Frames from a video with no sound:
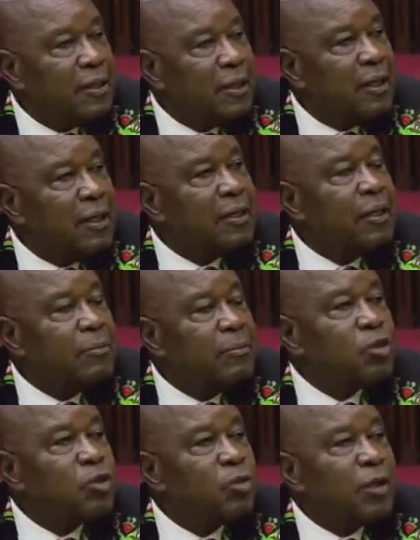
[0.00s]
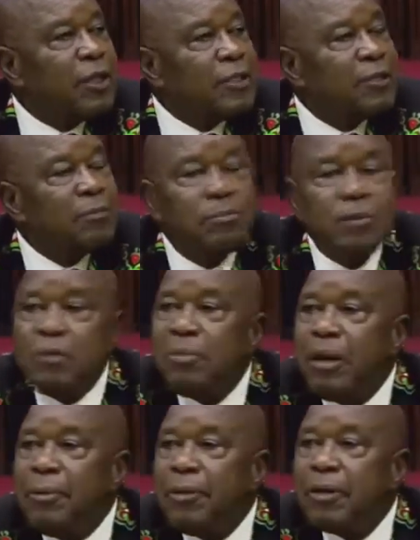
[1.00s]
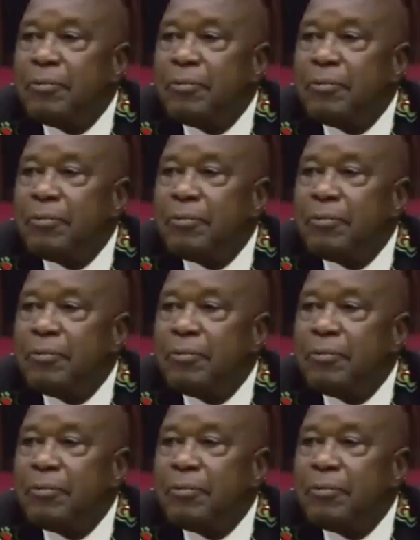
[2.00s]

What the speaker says: And they made sure that Zimbabwe